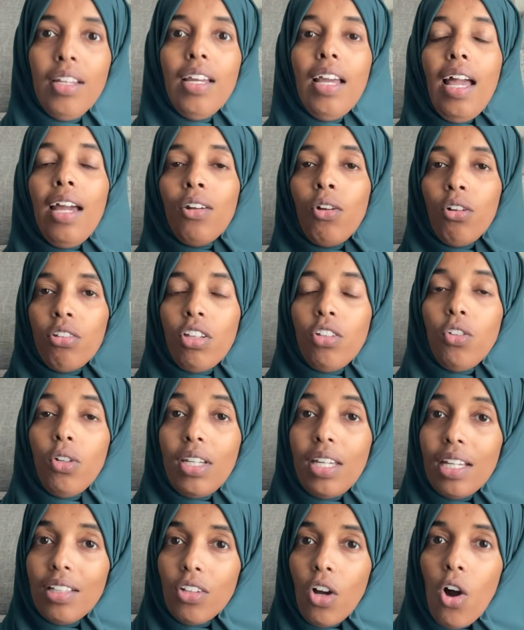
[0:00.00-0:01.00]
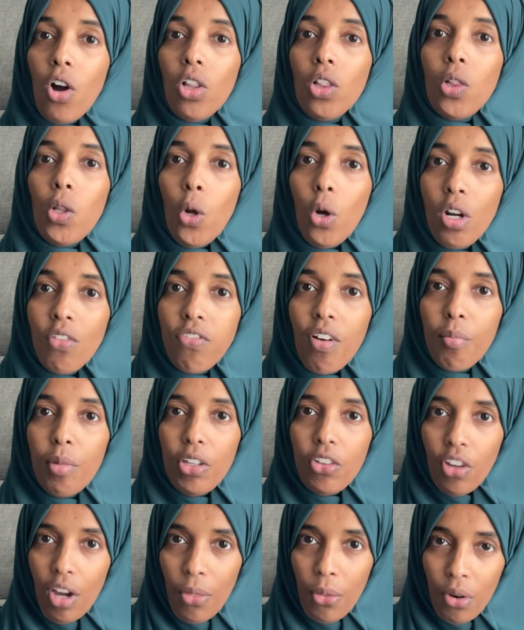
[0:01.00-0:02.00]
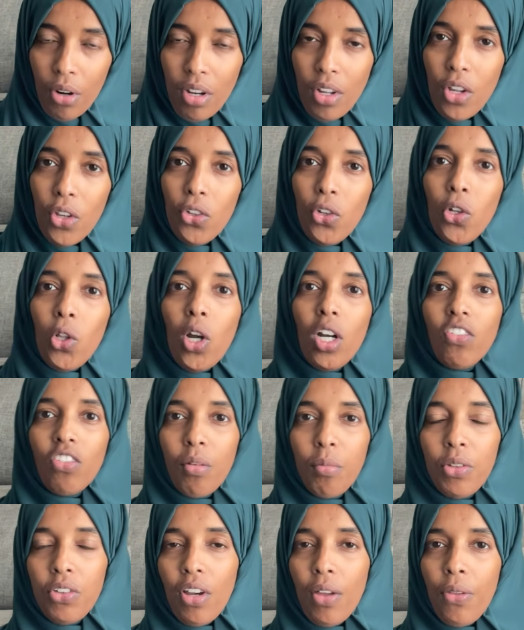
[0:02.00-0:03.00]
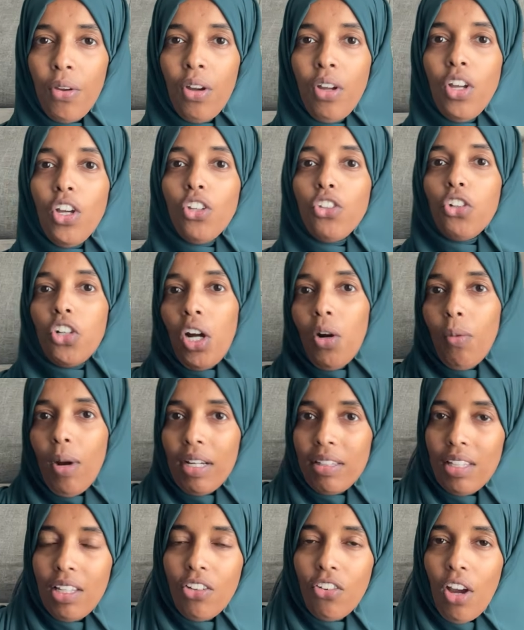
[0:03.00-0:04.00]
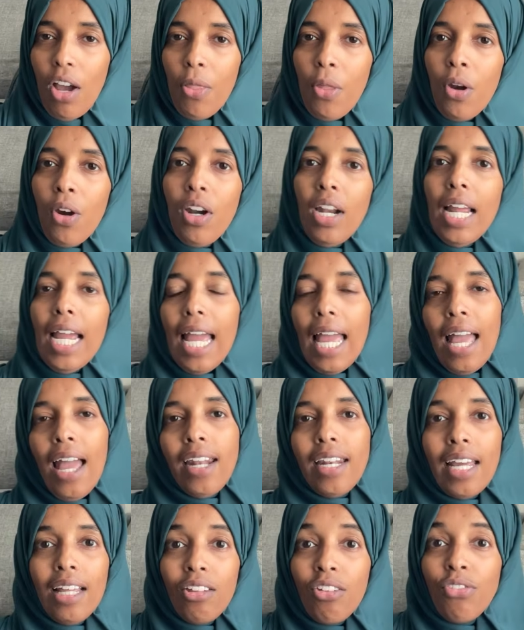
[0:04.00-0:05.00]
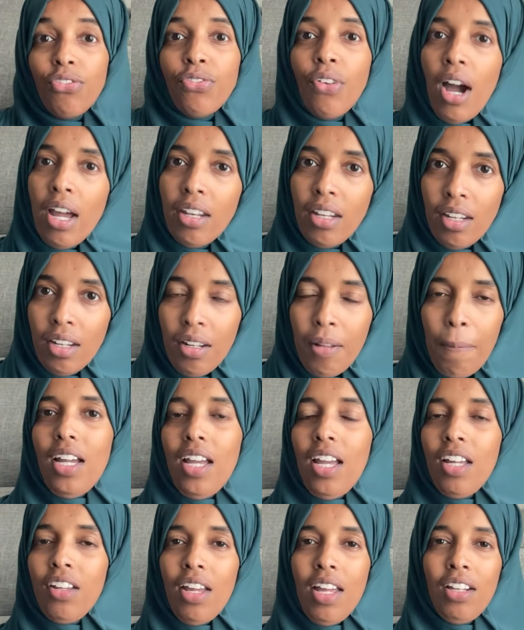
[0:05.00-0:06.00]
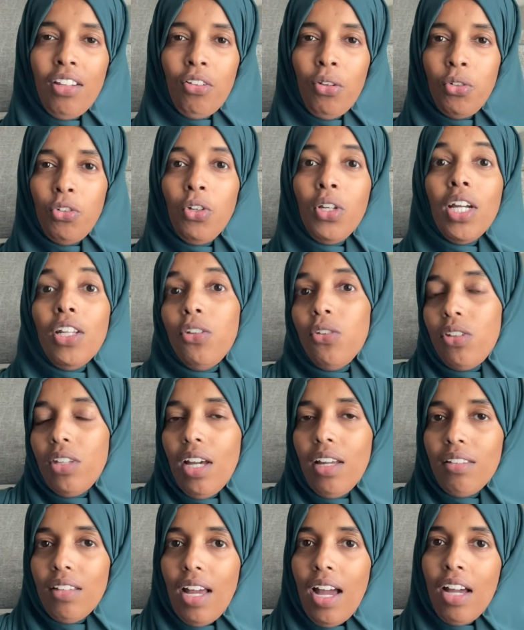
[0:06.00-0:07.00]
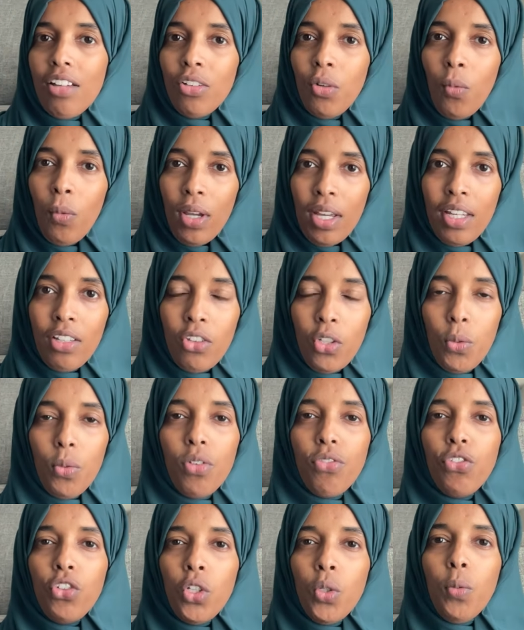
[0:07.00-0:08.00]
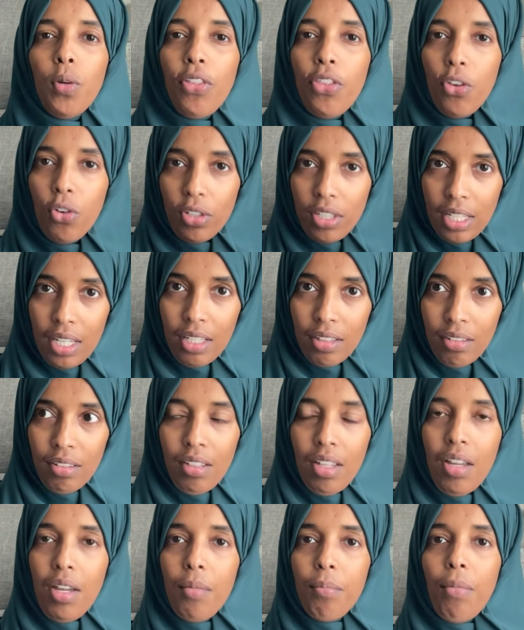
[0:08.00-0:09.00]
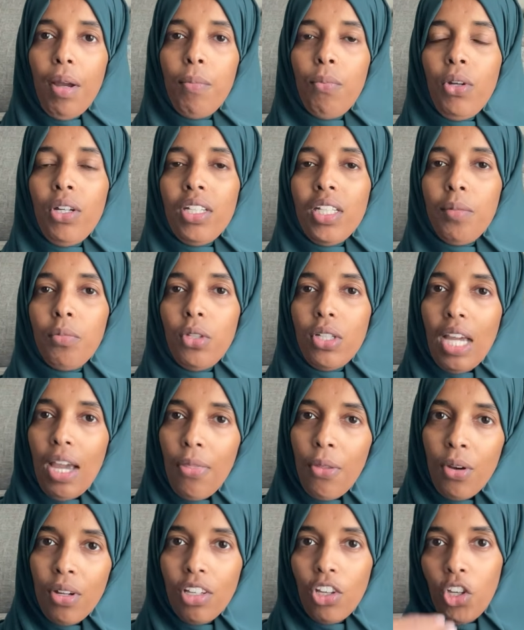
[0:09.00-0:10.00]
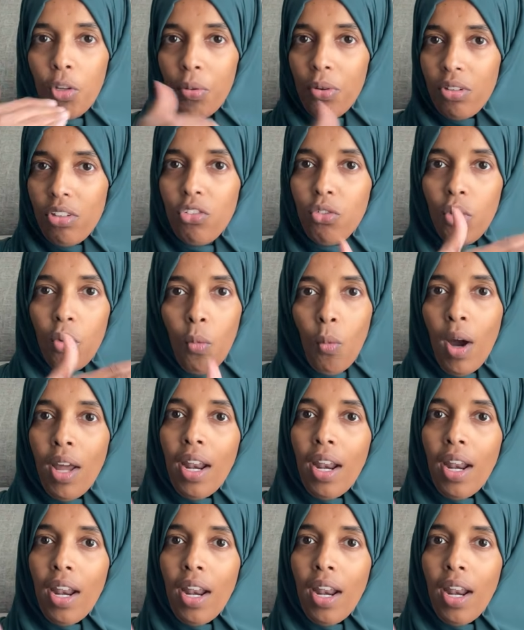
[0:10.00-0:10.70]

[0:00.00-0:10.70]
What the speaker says: And also your kids all learn from each other. You learn from each other, you correct each other, and it's fun. And so you can use that as a way to review with your kids by bringing them together, each person doing one